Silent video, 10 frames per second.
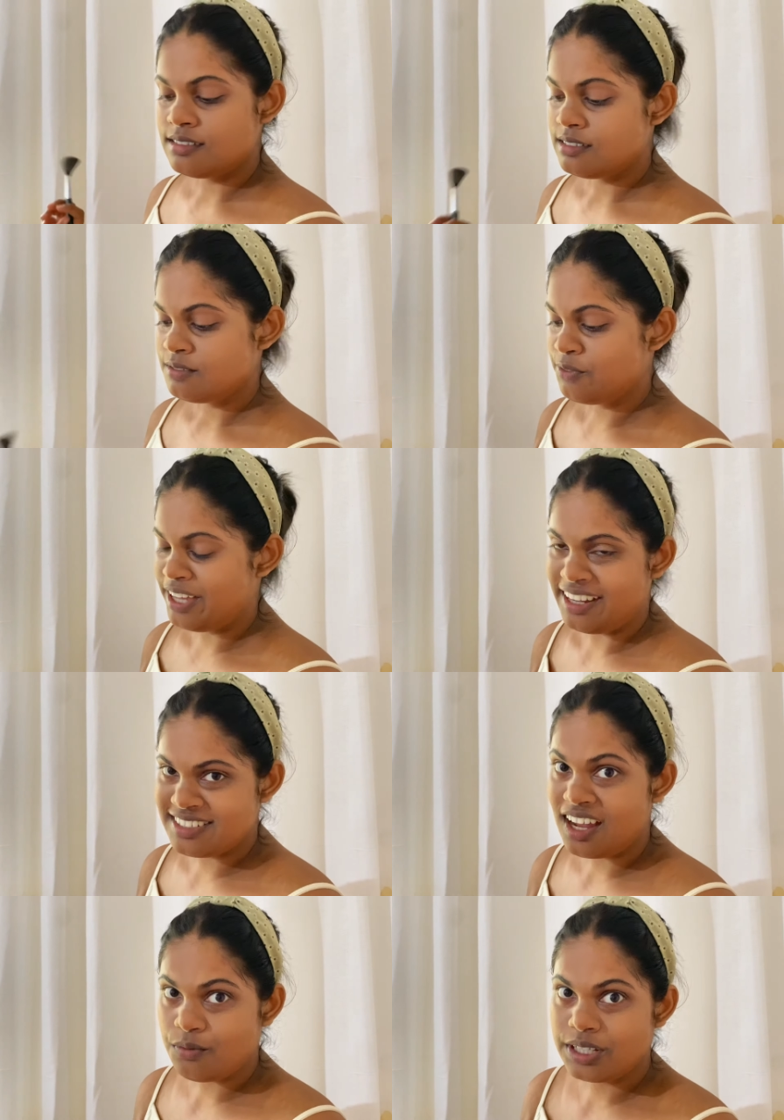We are
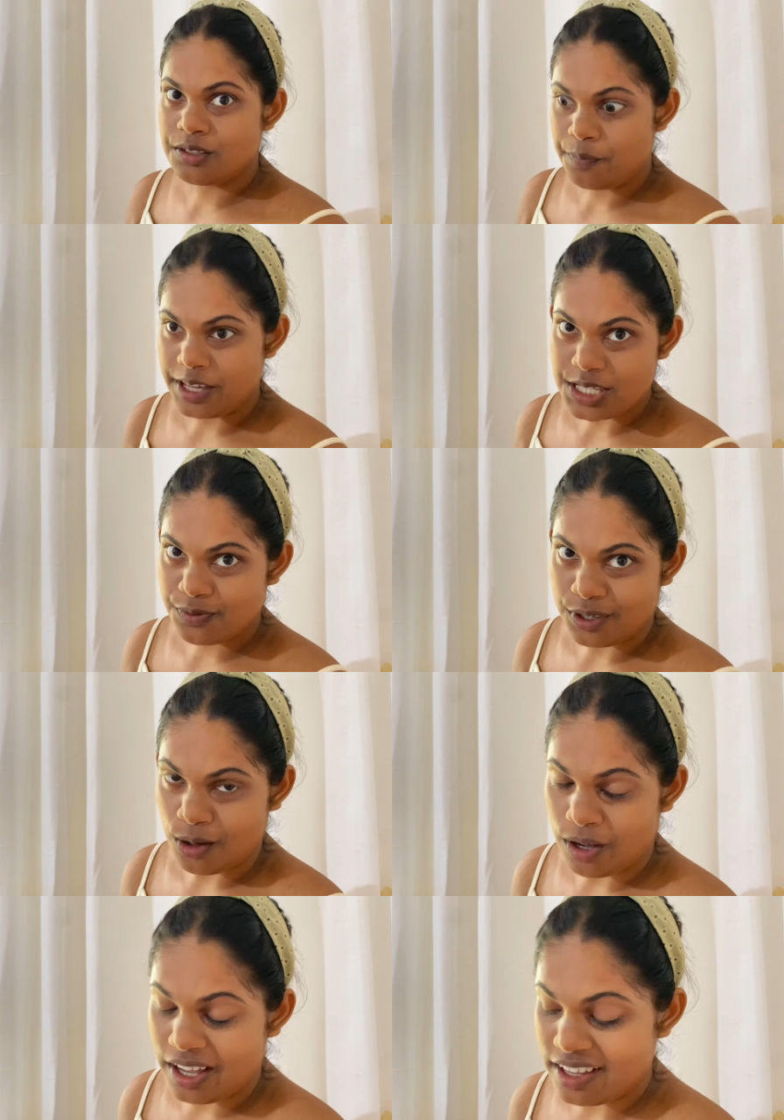done with the base for now,
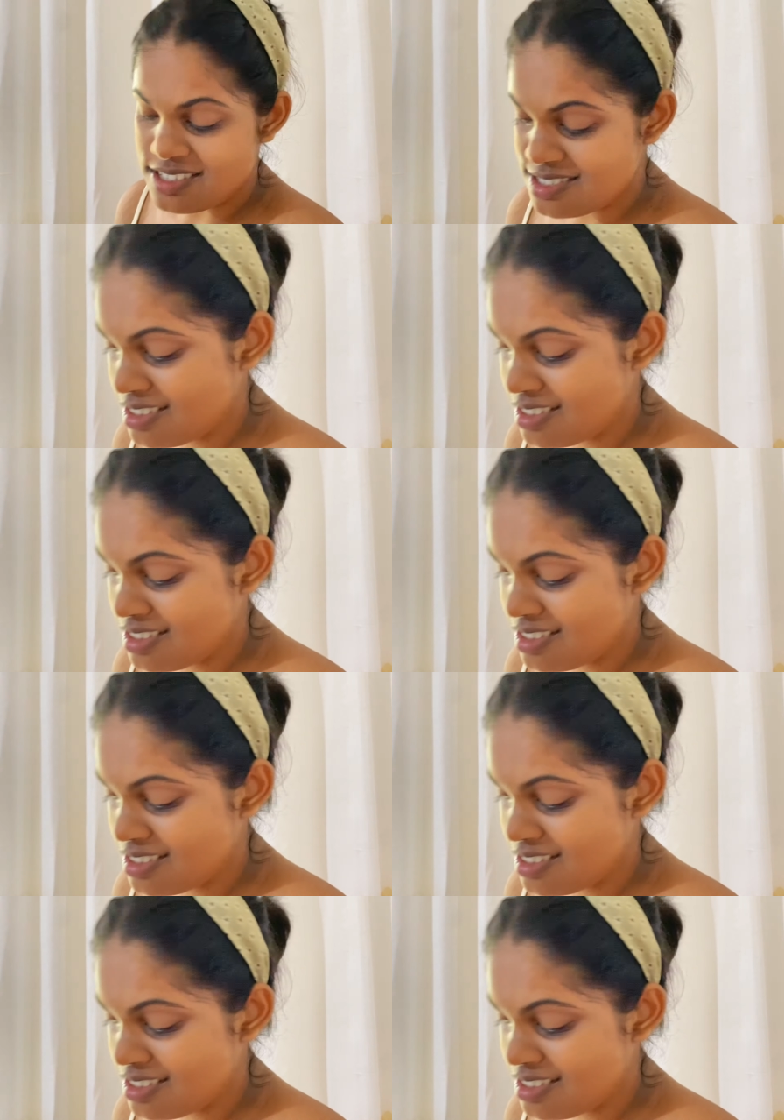guys.